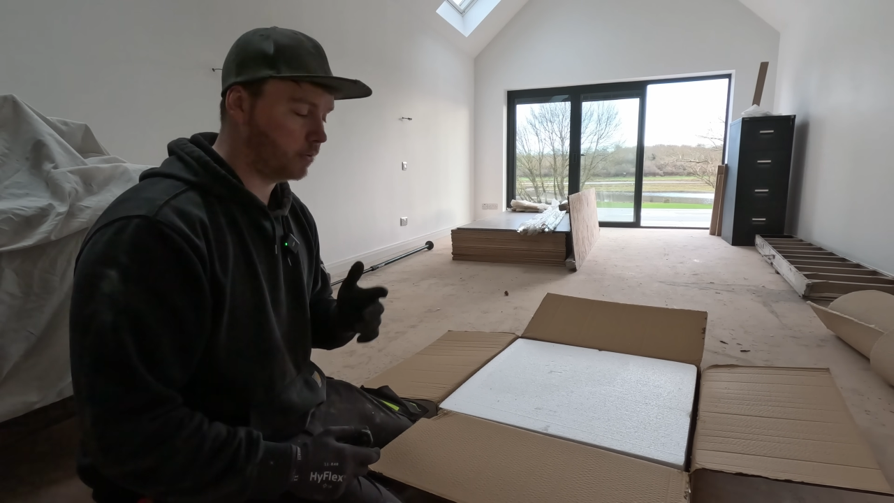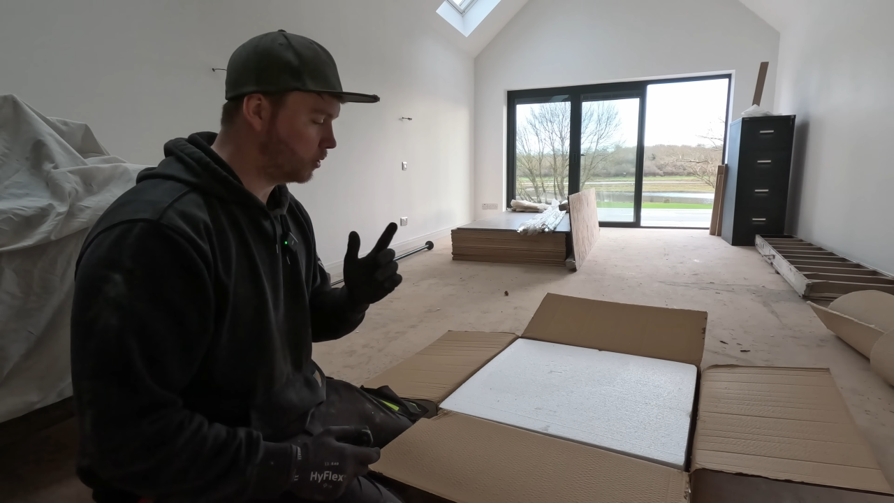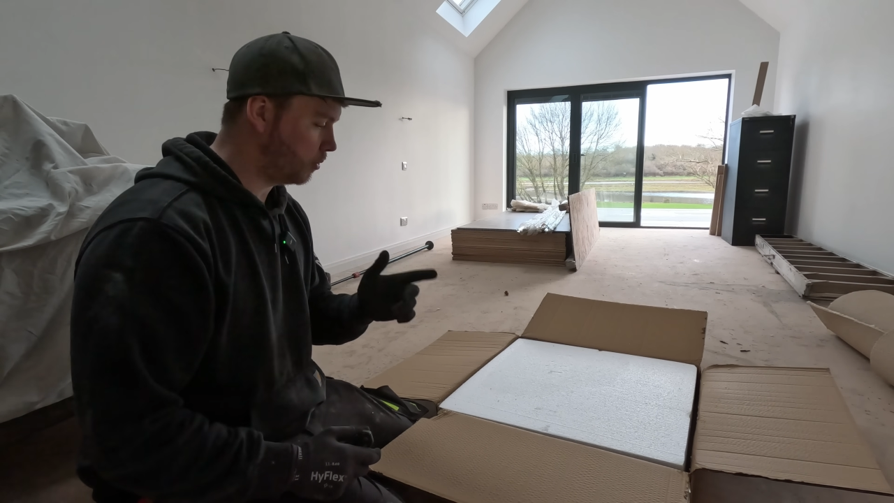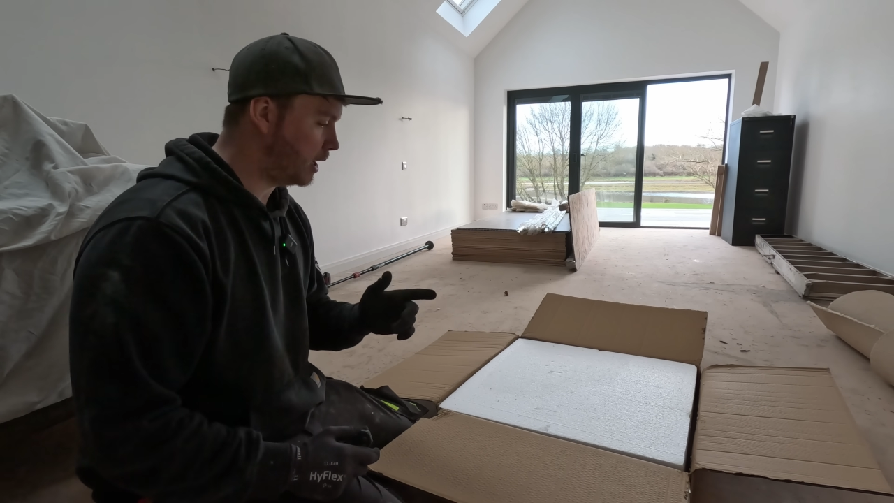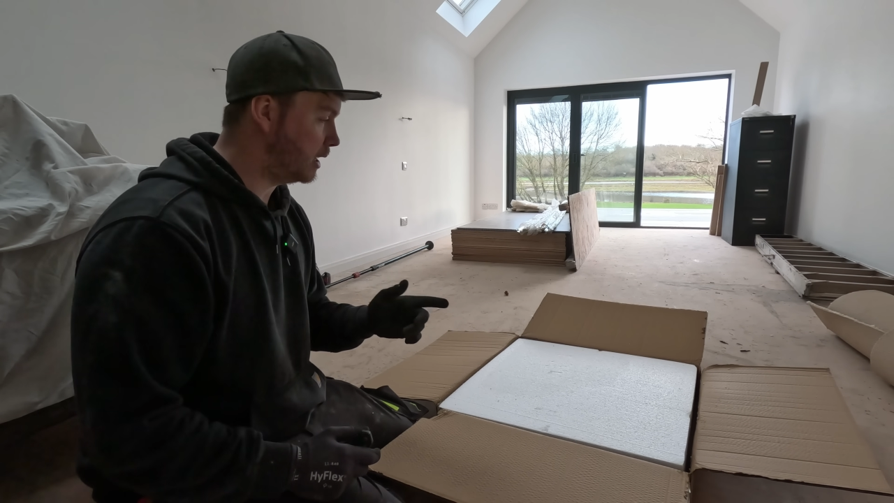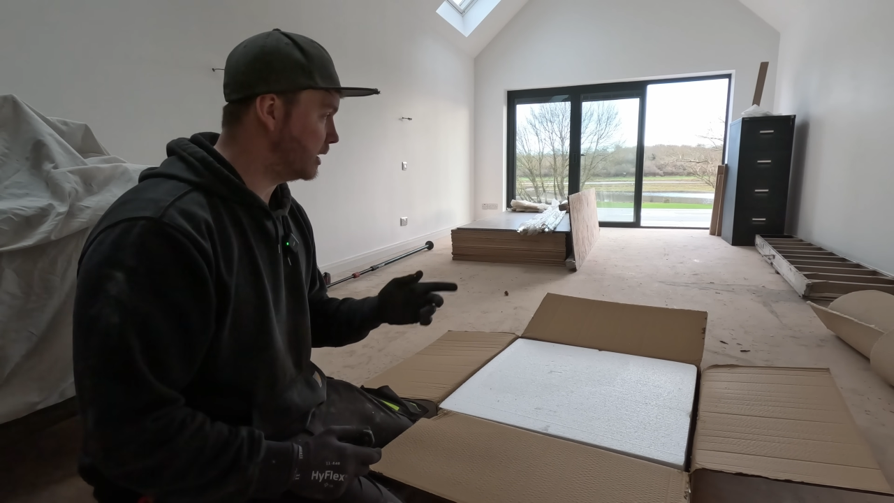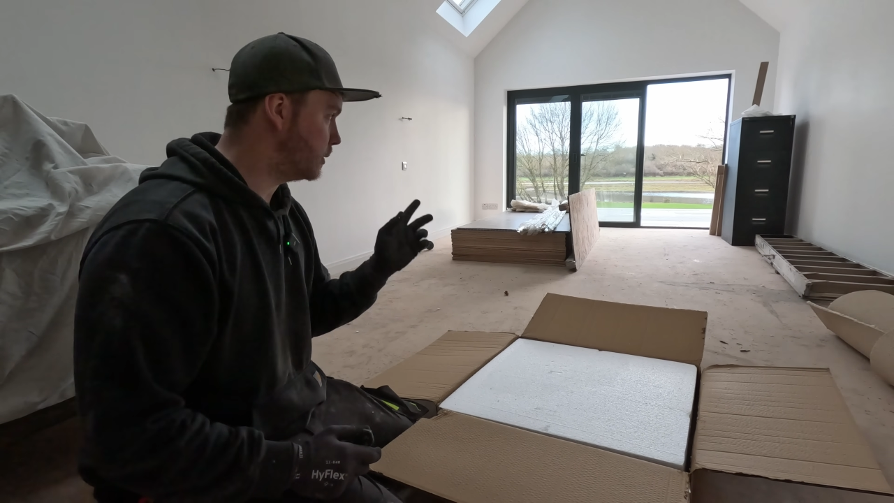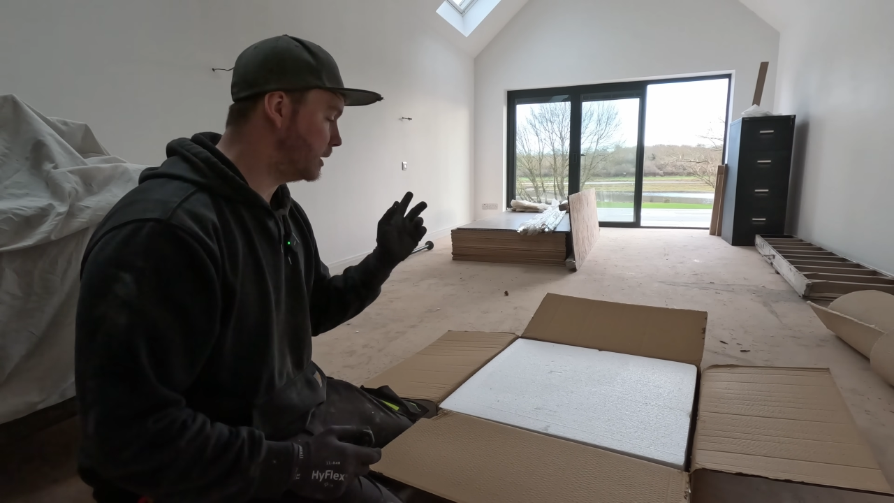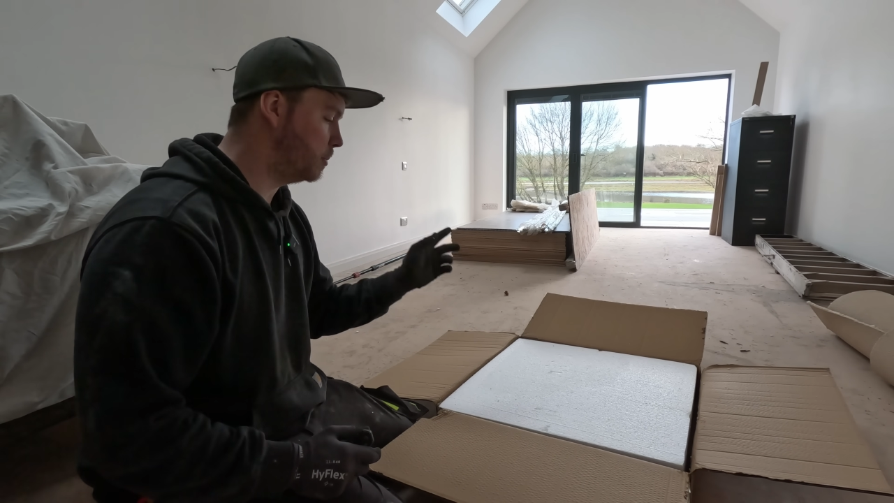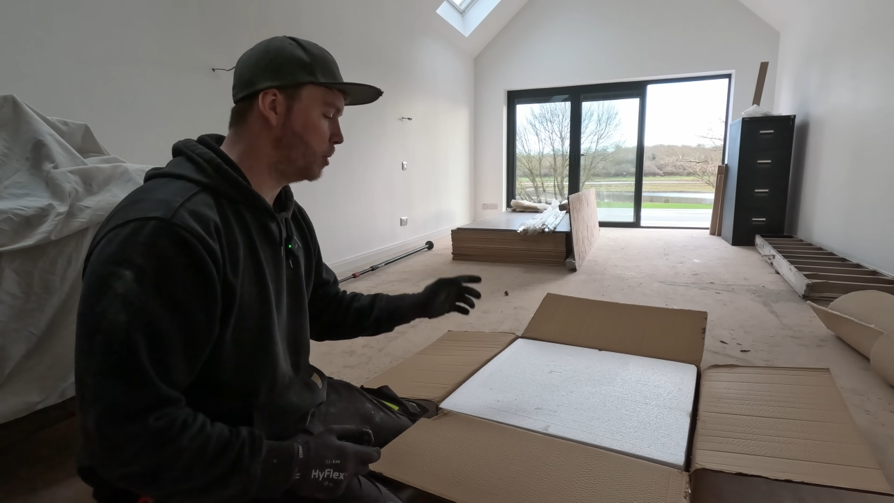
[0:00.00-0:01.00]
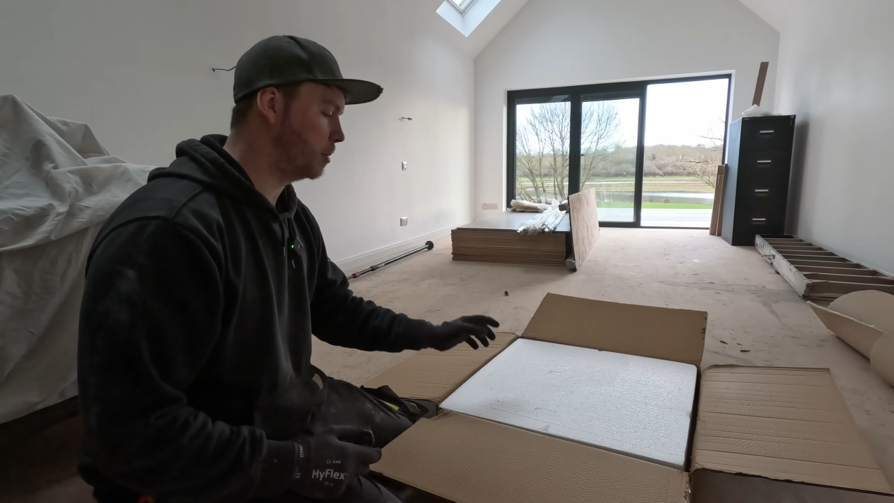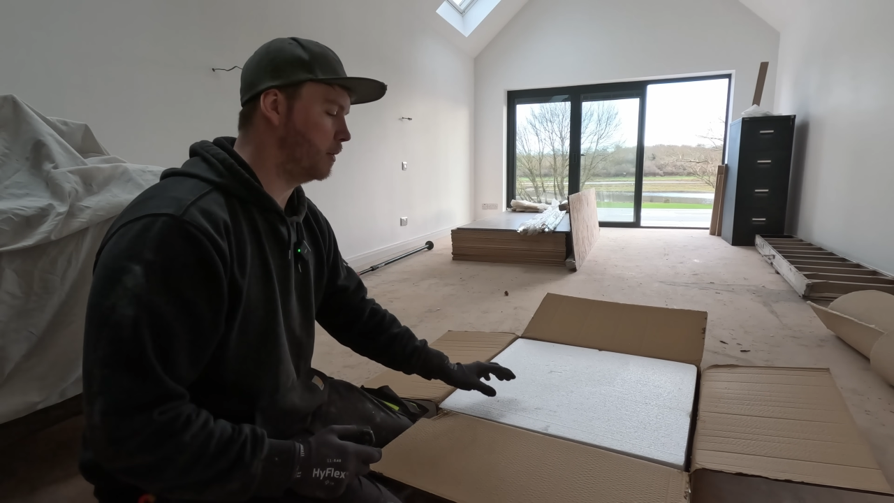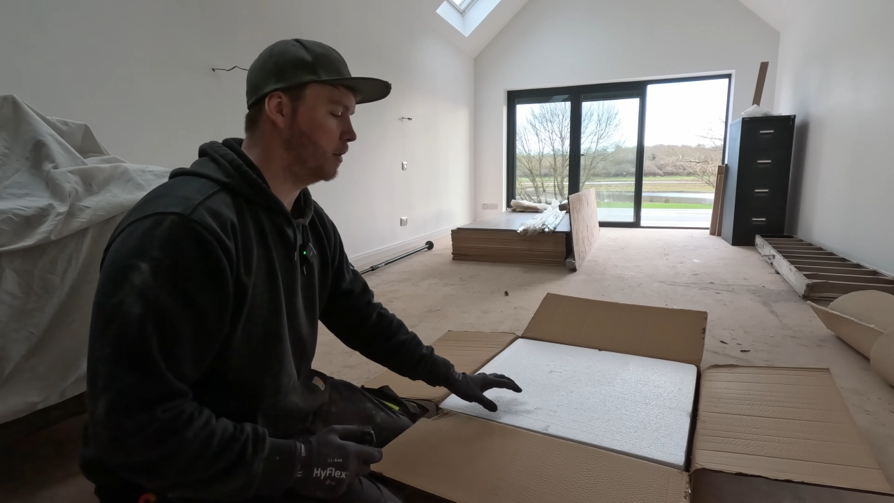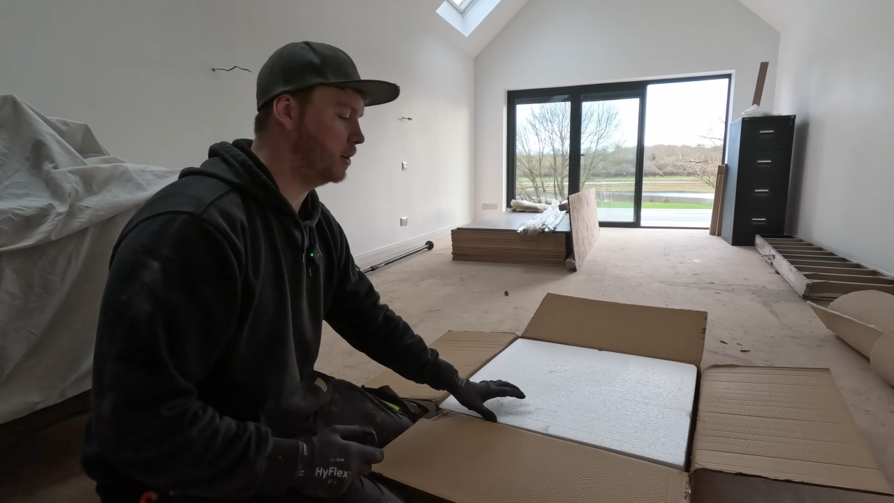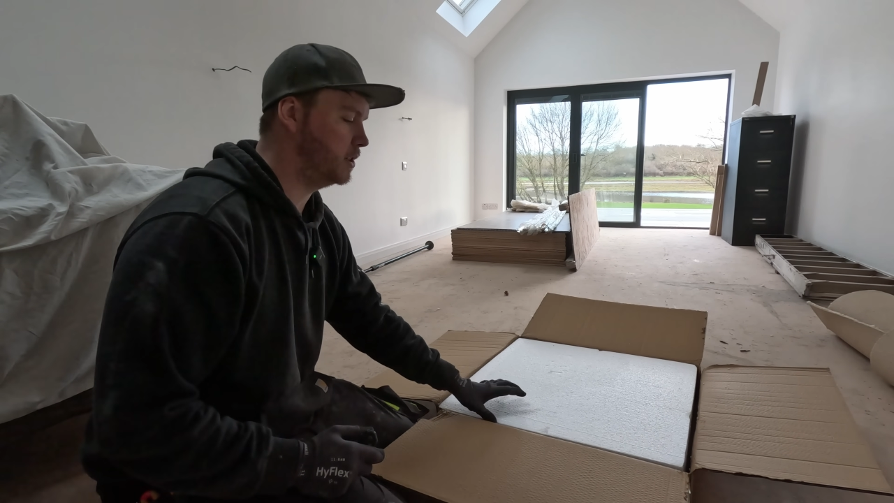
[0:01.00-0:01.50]
I thought, great idea. So I did bring
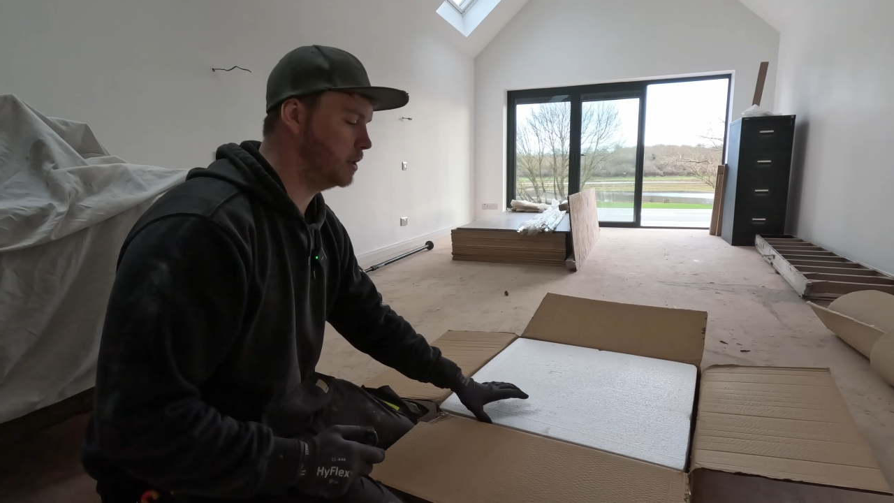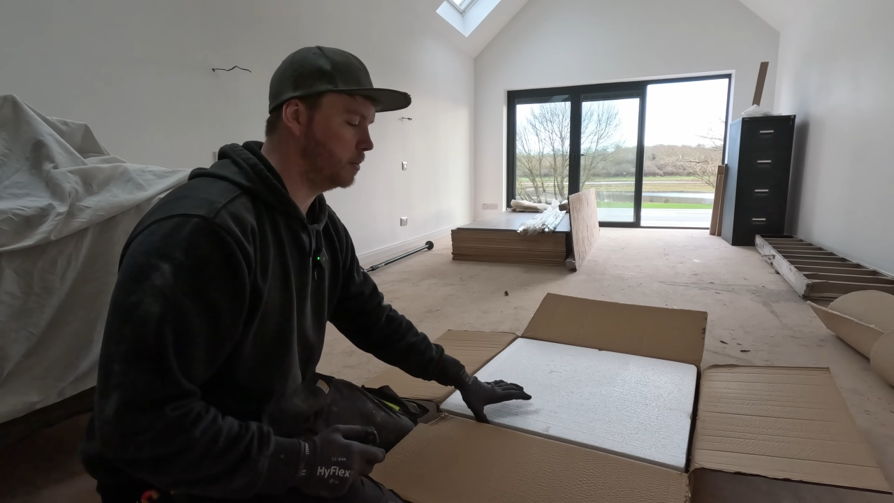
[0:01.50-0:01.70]
my Velocity